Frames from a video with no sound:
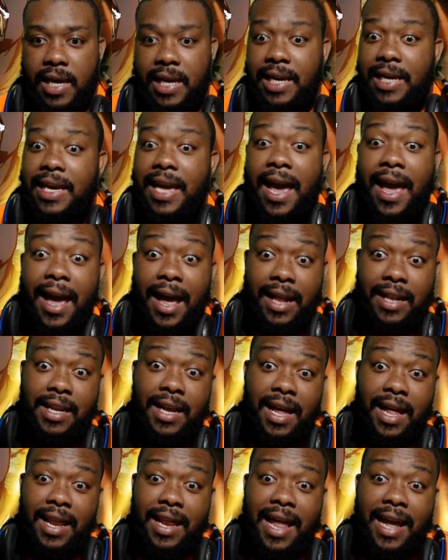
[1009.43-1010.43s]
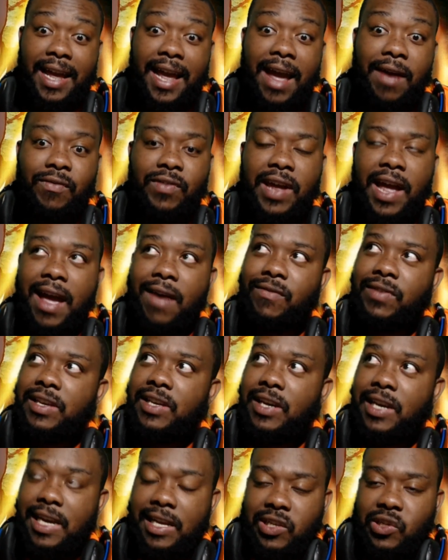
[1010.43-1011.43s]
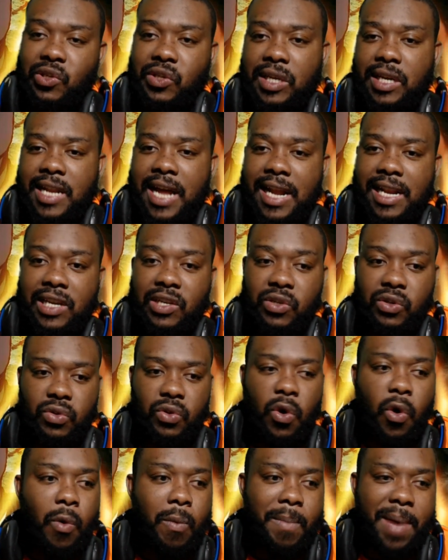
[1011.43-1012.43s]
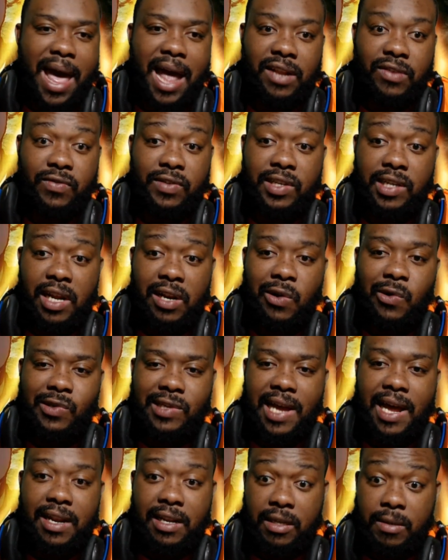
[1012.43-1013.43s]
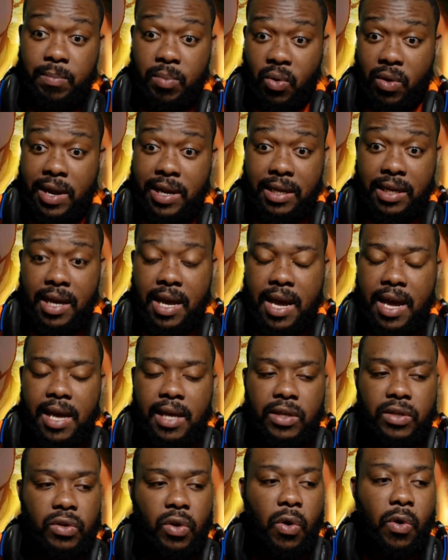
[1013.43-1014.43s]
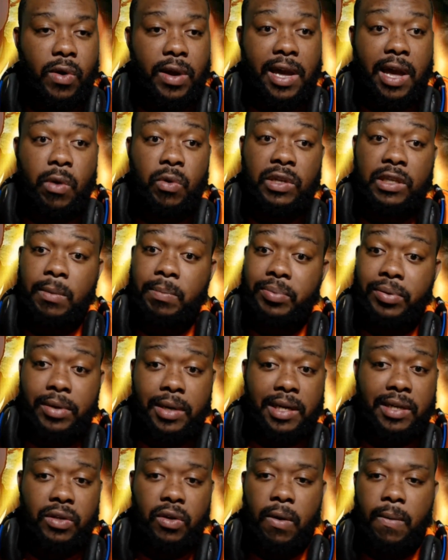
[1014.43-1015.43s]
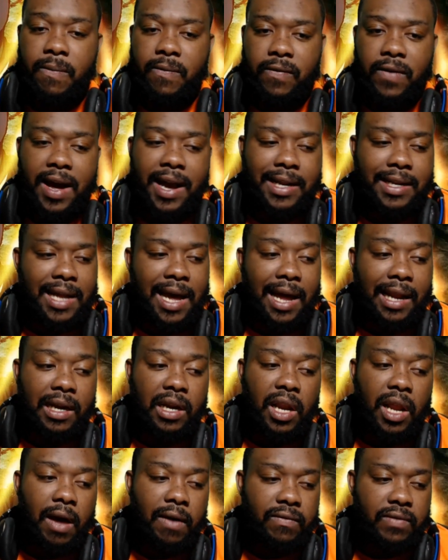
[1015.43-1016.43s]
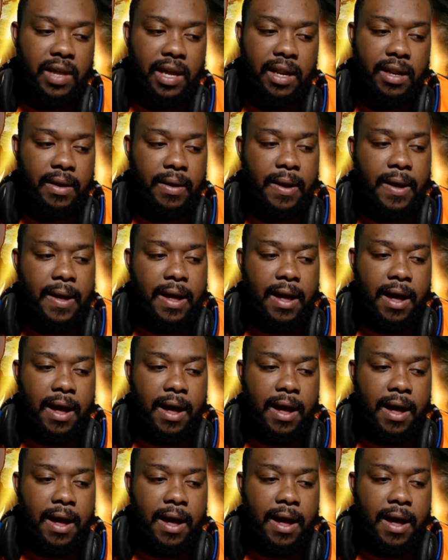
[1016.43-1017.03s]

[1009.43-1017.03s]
He can't. Like, every you can see that he's no match for Genos at this point. So it was a pretty dope fight. I loved it.